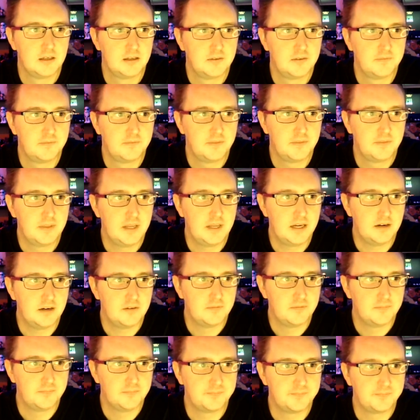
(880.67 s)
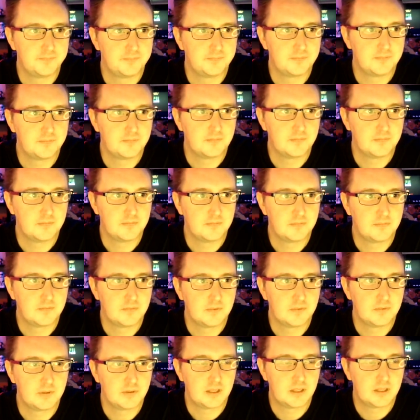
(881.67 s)
Now,
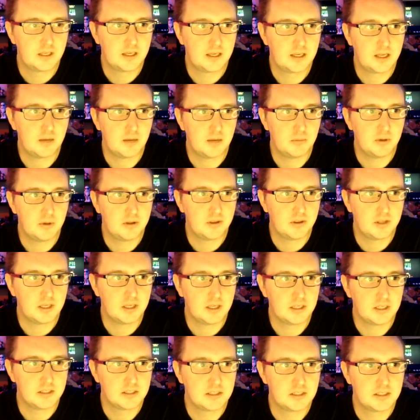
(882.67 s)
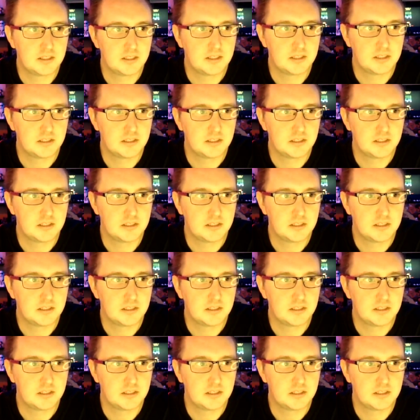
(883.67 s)
a couple of things